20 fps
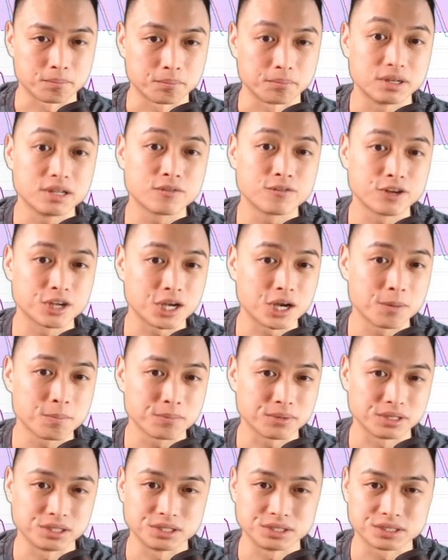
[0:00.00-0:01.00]
different
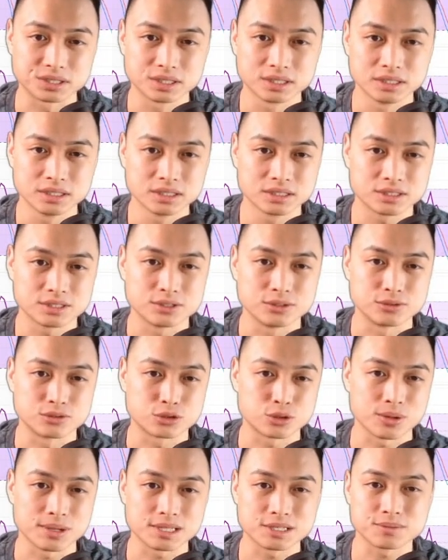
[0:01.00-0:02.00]
companies to
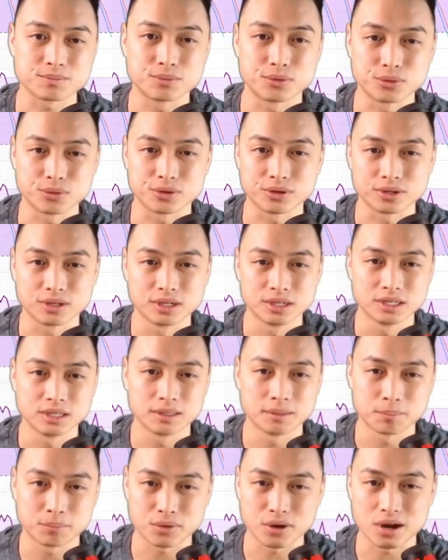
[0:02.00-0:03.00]
transport
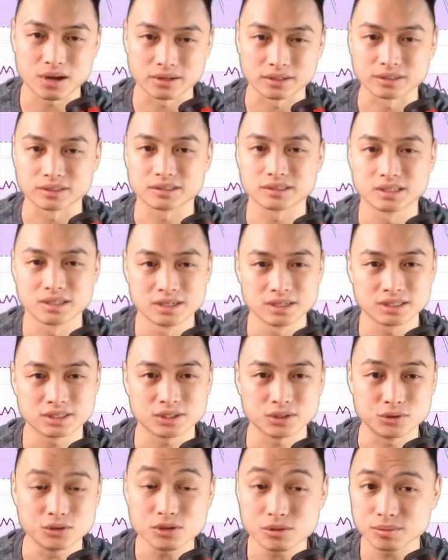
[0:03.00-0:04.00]
products.
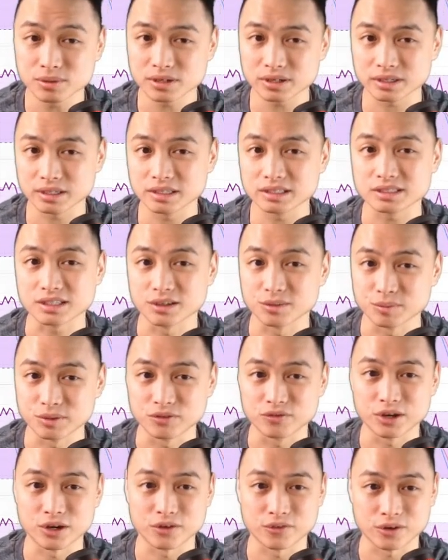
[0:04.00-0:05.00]
So Uber is going to be
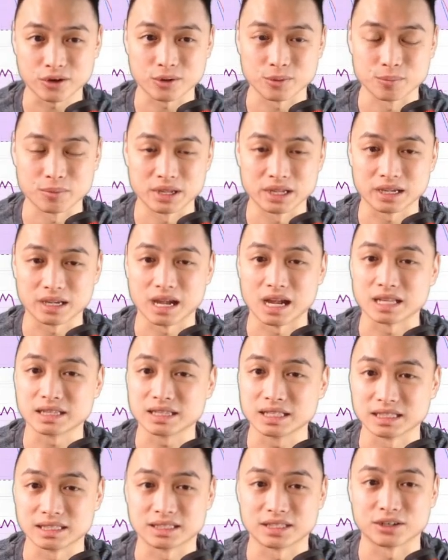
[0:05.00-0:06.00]
very, very big. I
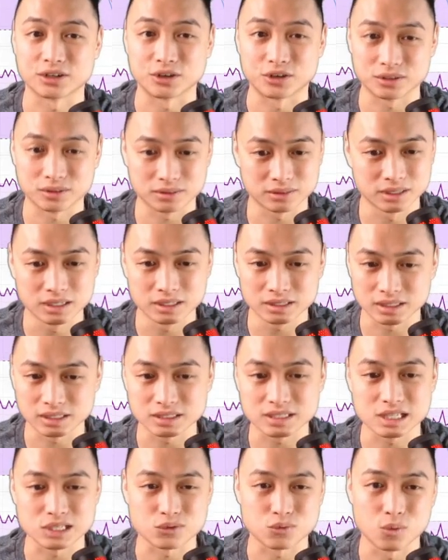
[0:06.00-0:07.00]
think
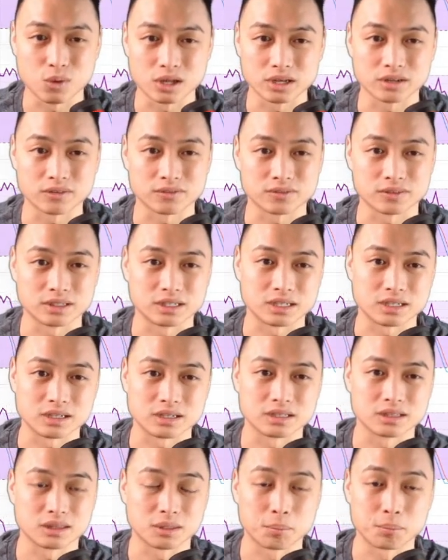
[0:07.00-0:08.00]
this is one of
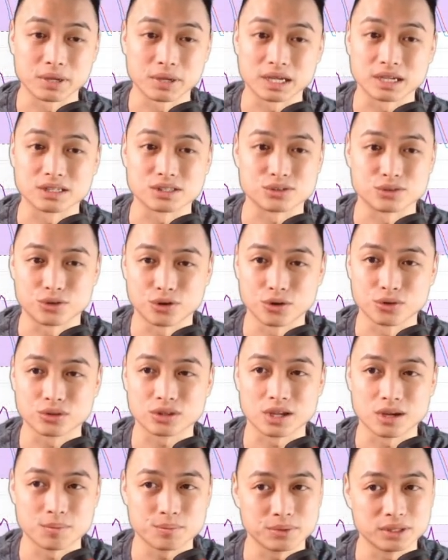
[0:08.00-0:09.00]
the biggest growth
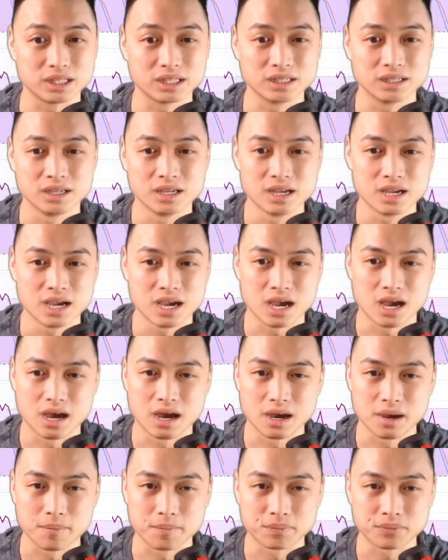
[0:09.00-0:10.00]
company.
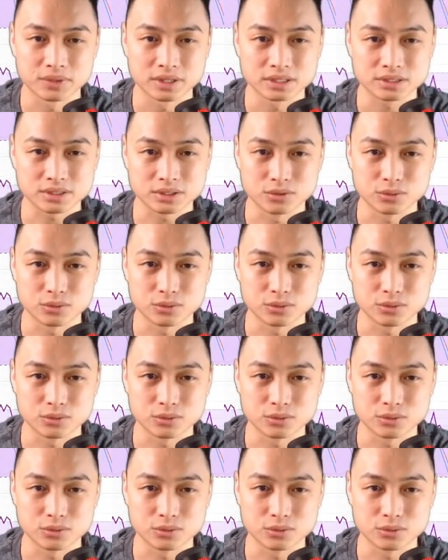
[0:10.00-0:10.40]
So